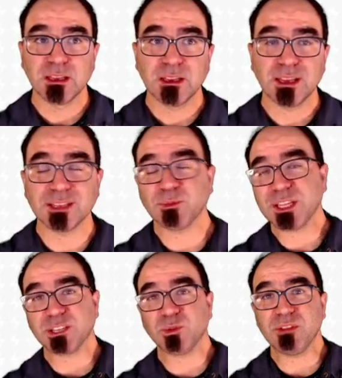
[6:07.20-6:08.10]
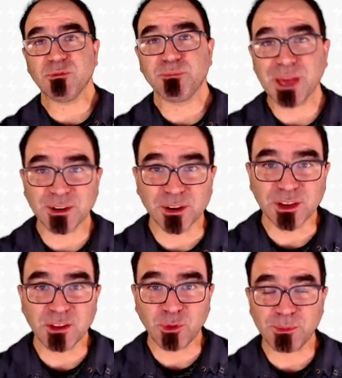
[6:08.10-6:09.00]
And we can do even better
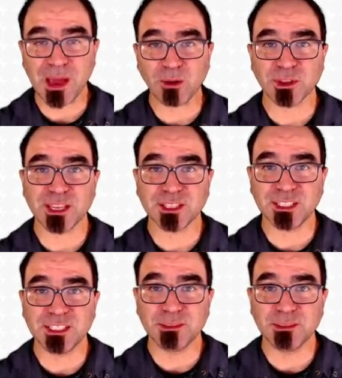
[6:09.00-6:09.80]
if we power the LED